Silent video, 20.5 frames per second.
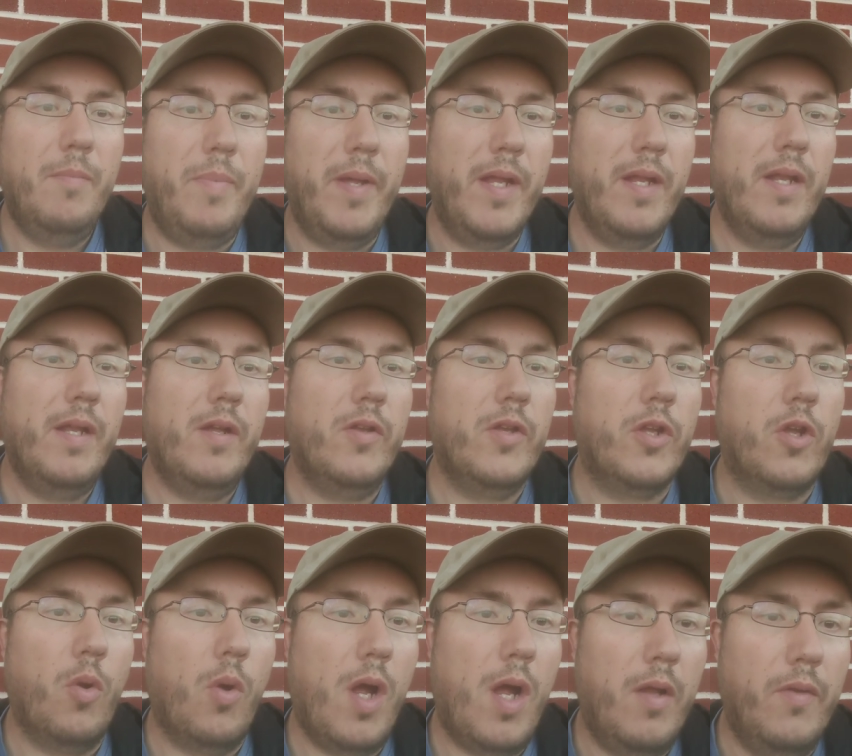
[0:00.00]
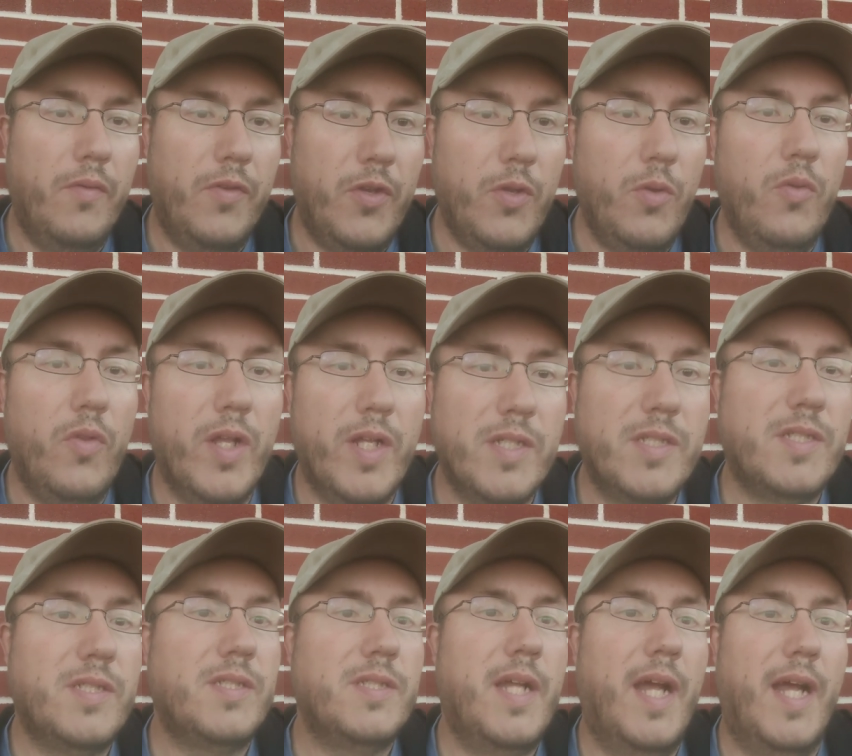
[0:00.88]
Being able to go out and do
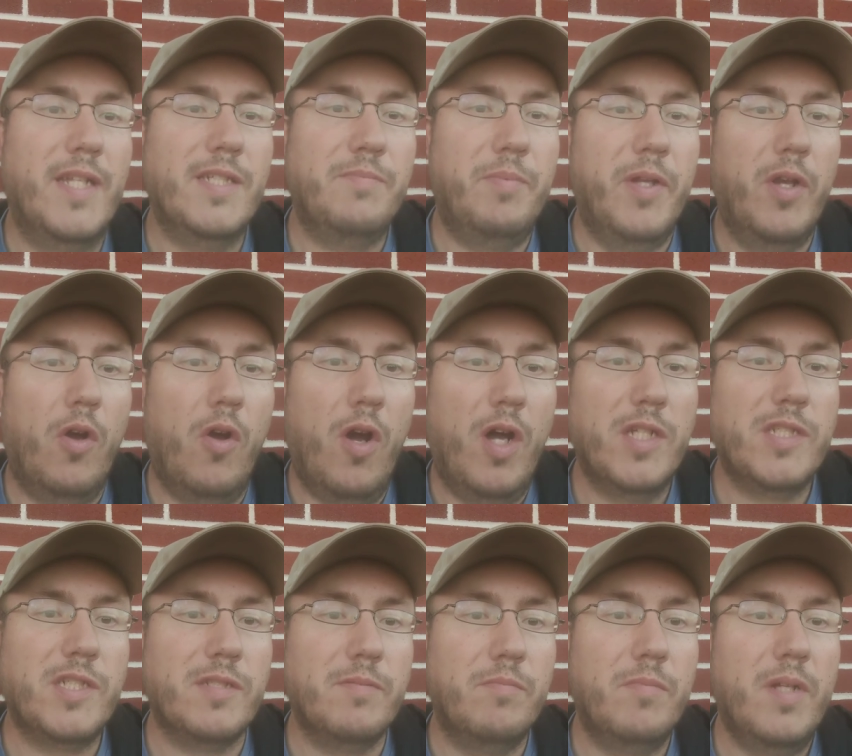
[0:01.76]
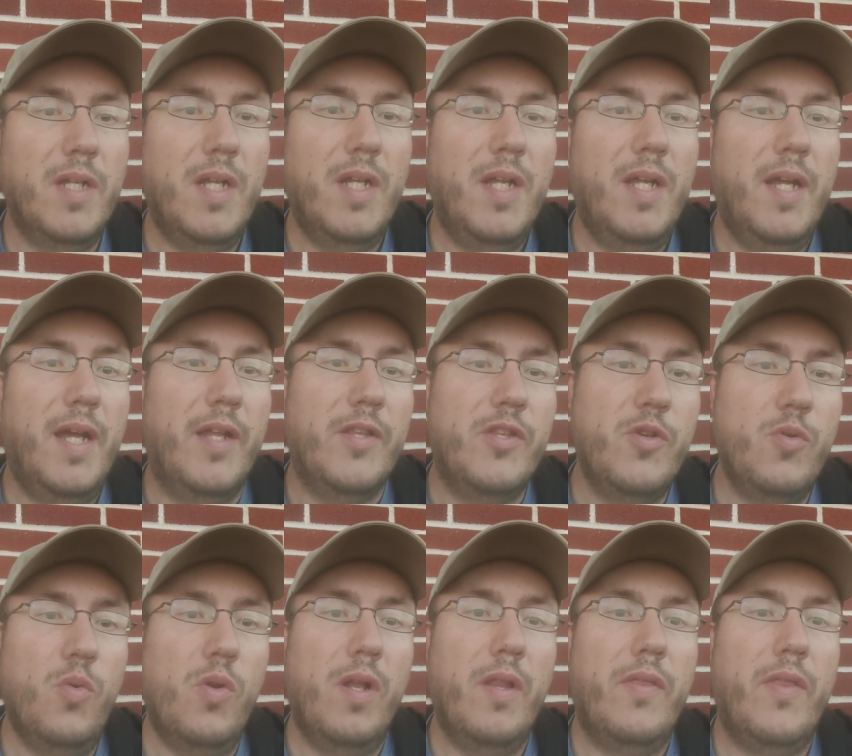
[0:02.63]
this has been awesome. I
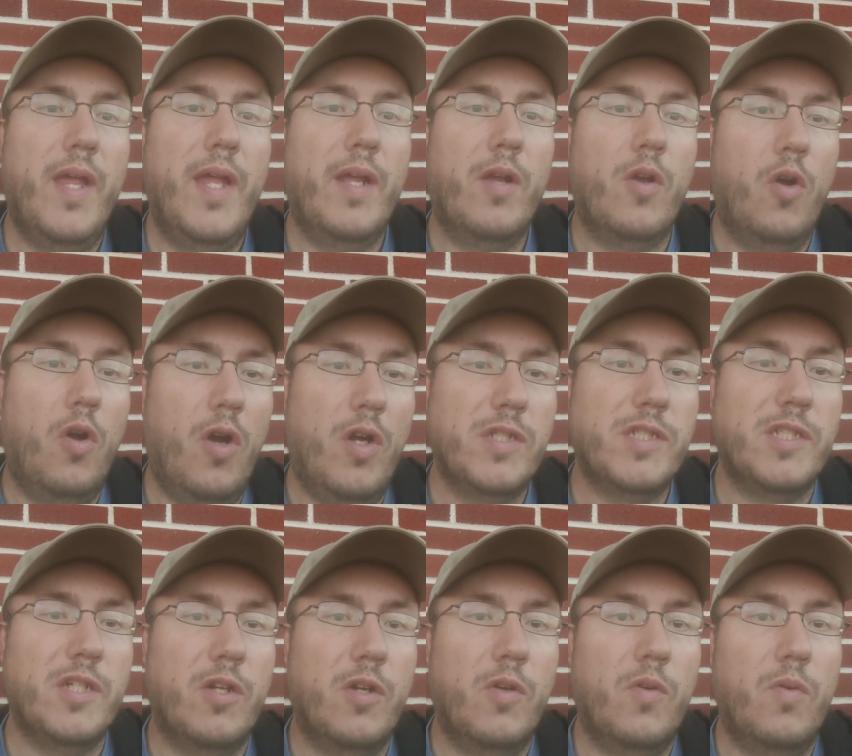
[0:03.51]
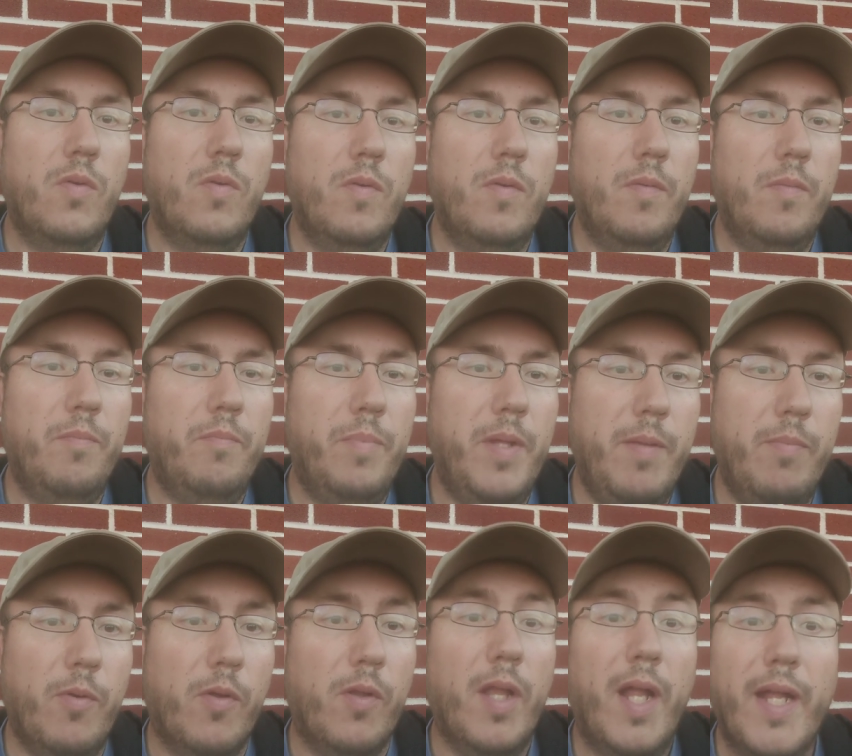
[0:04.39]
do want to thank also
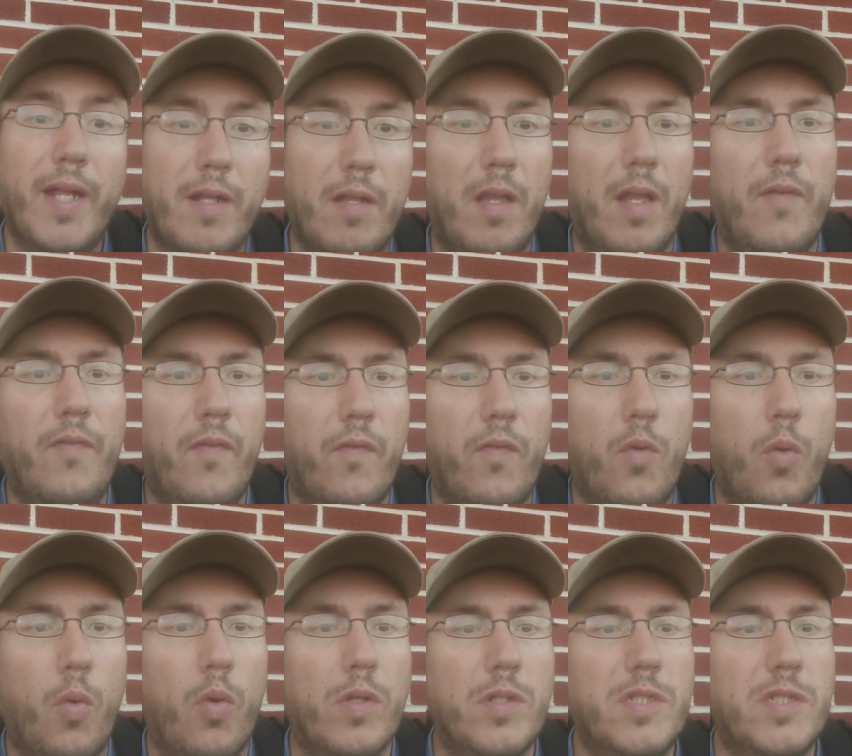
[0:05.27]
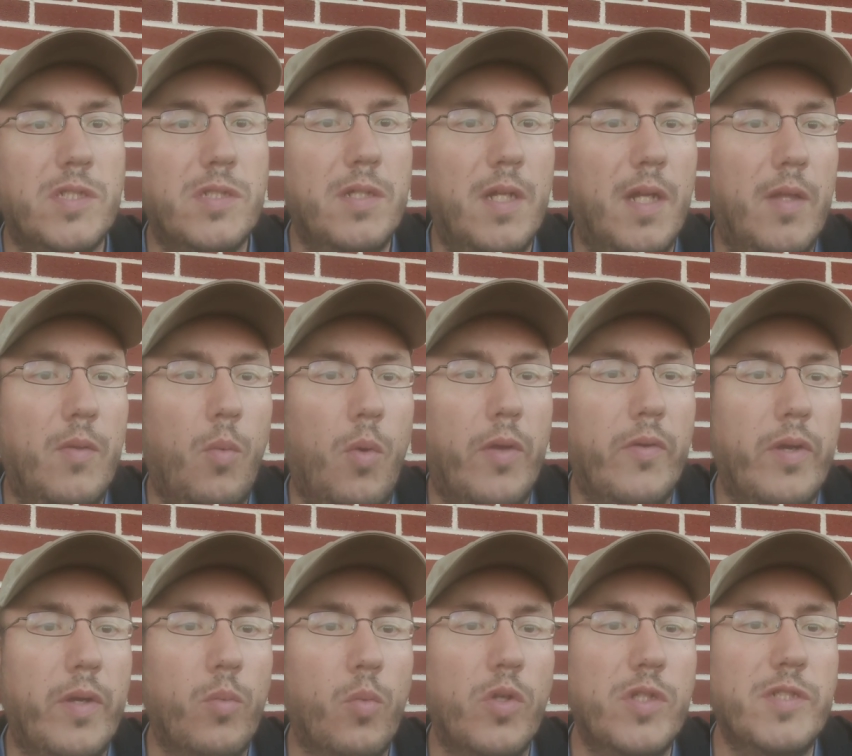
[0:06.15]
people like Cliff, of course, uh, the
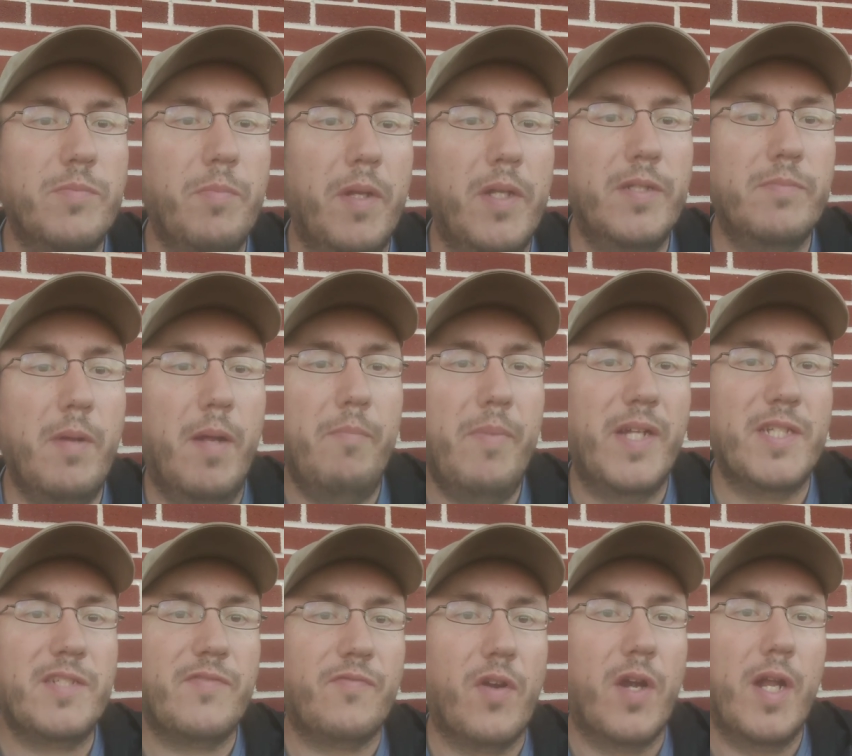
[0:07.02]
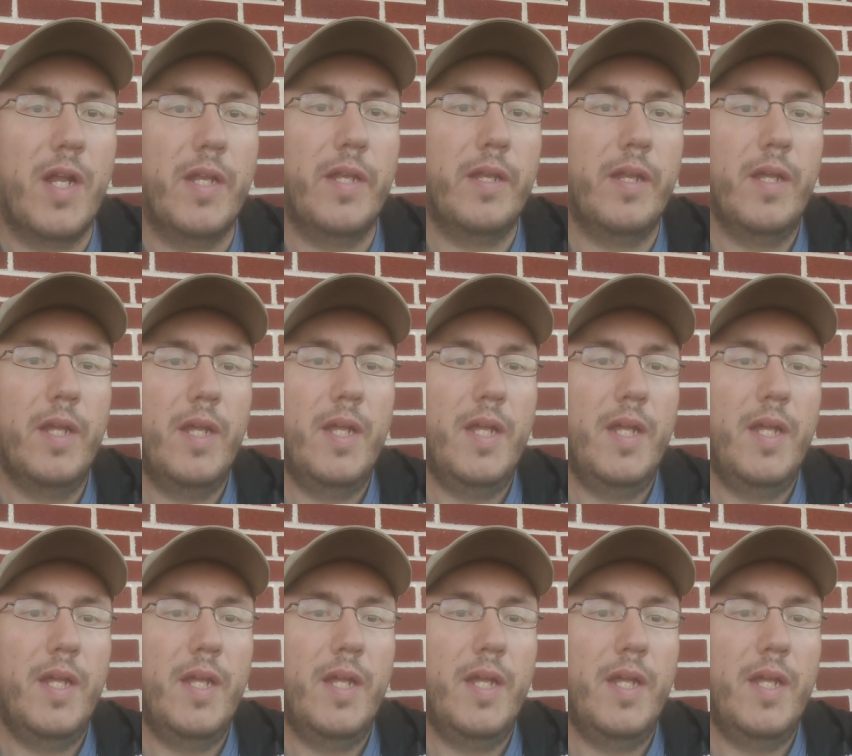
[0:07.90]
Wandering Woodsman. He's my best friend.